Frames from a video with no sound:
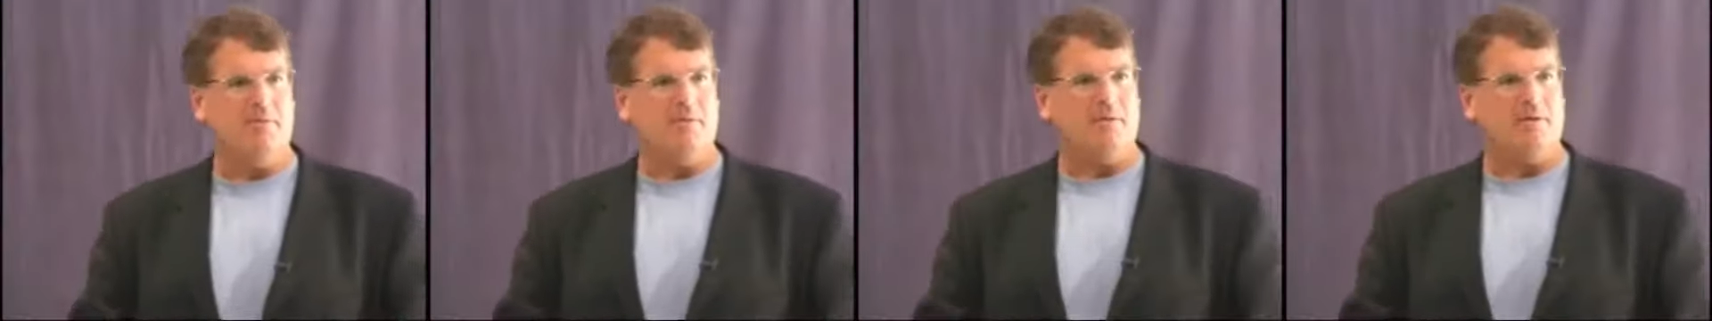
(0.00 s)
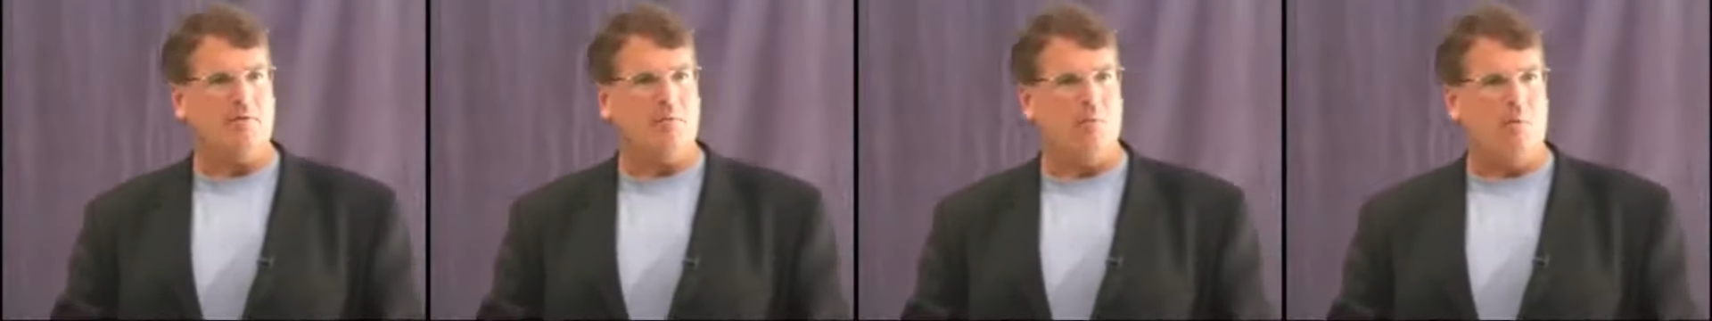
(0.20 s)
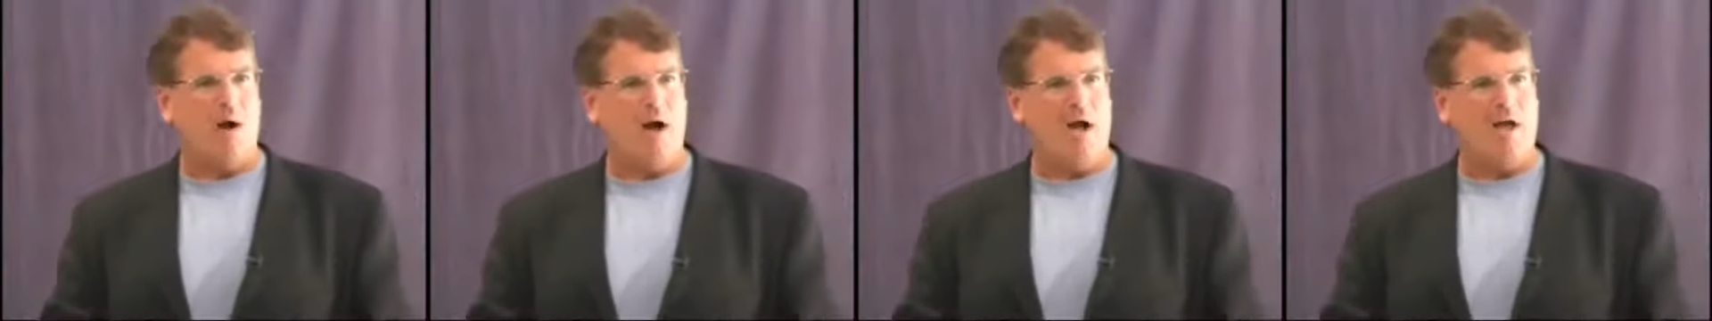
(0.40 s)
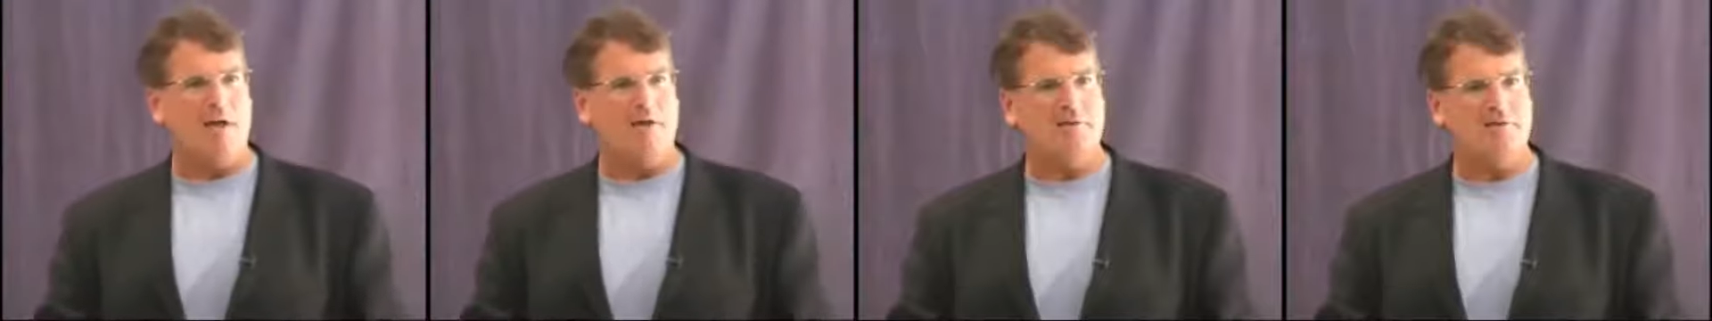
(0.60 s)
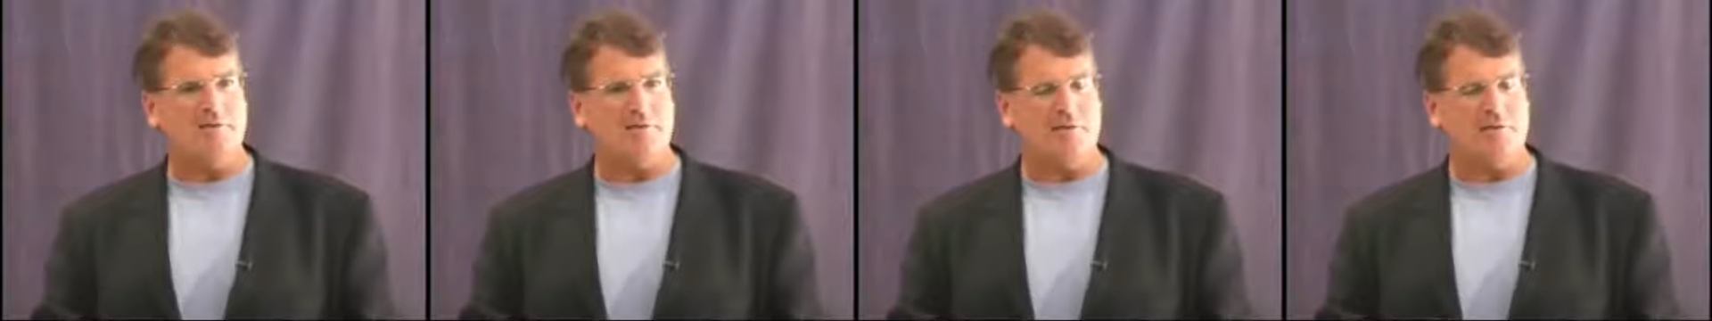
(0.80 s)
that
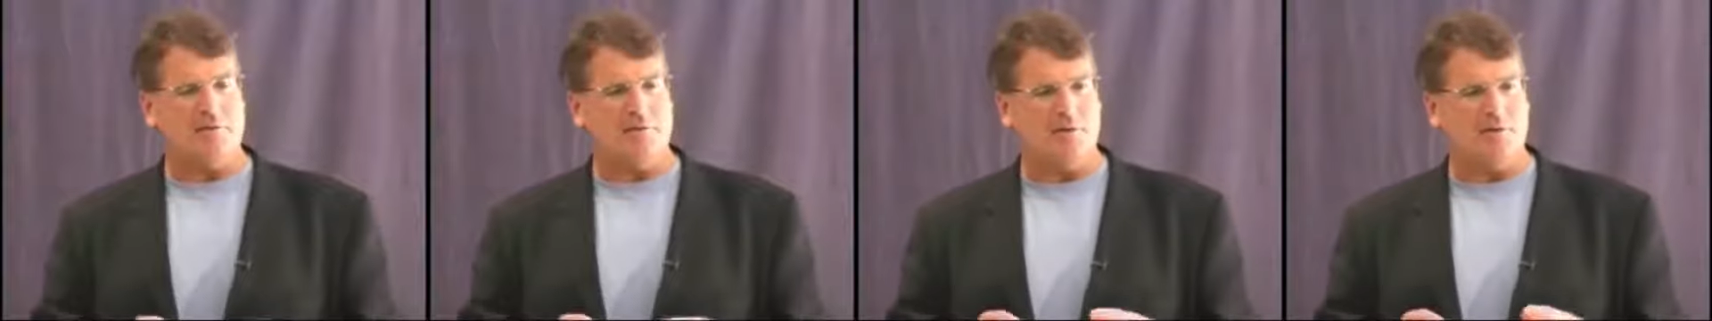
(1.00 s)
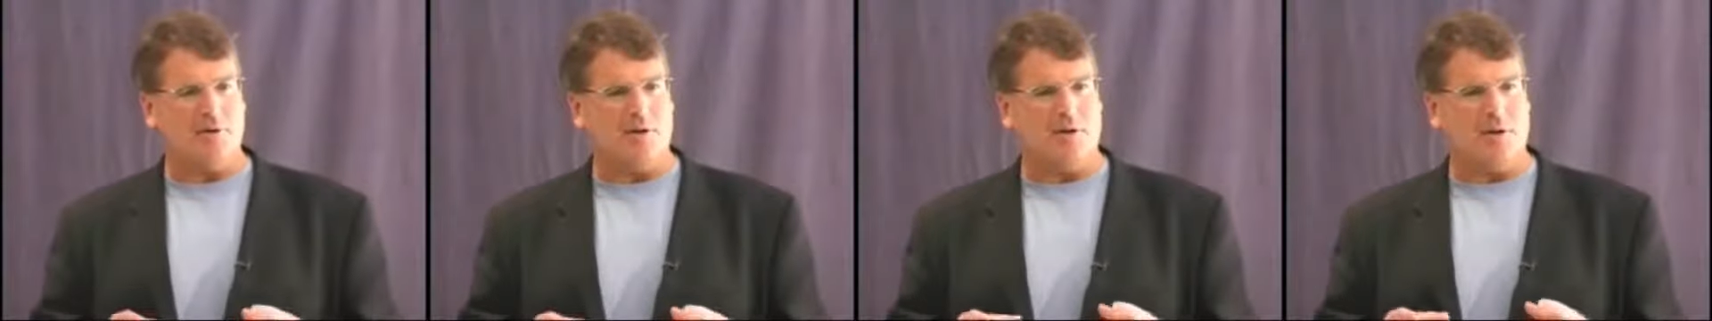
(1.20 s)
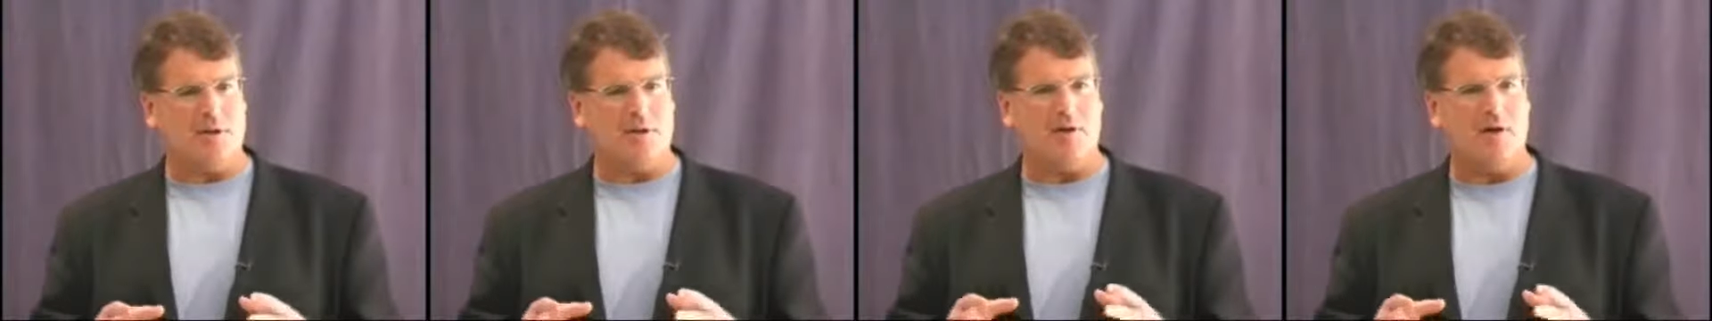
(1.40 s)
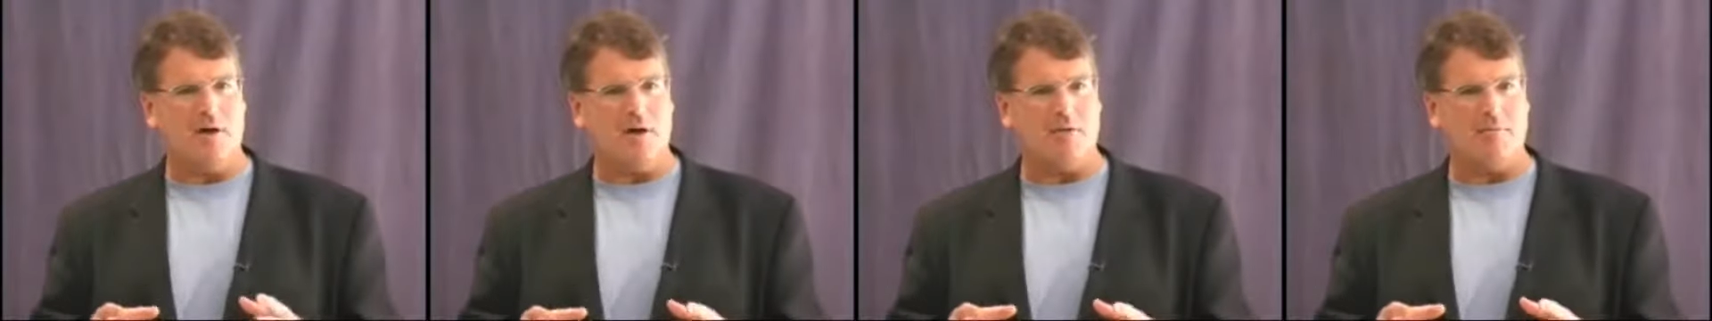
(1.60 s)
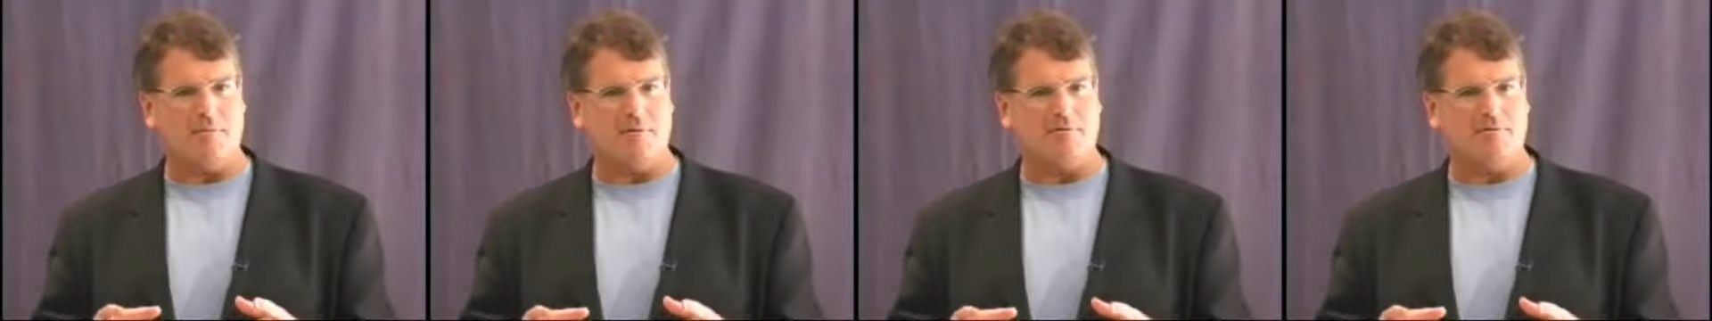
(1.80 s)
wise and learned
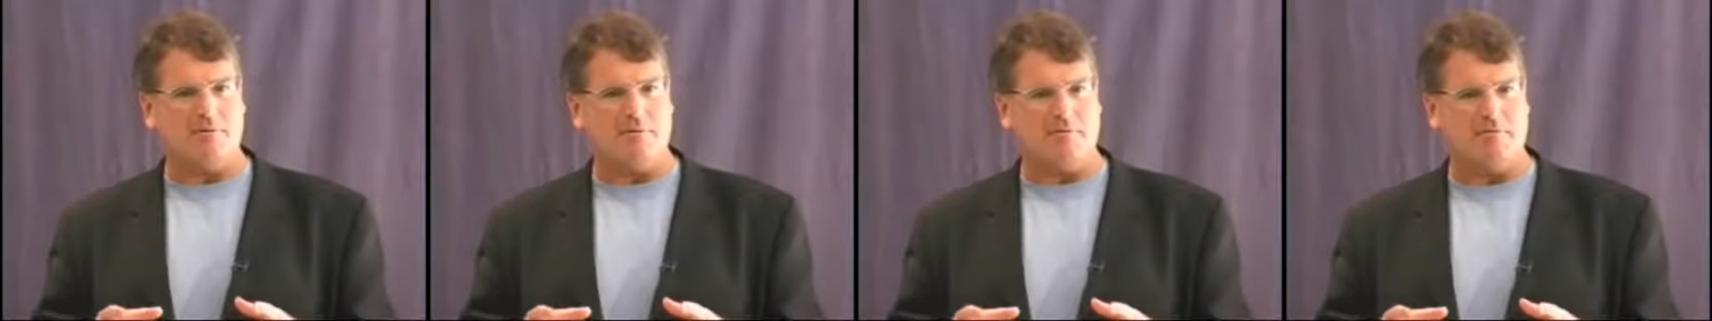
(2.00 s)
economists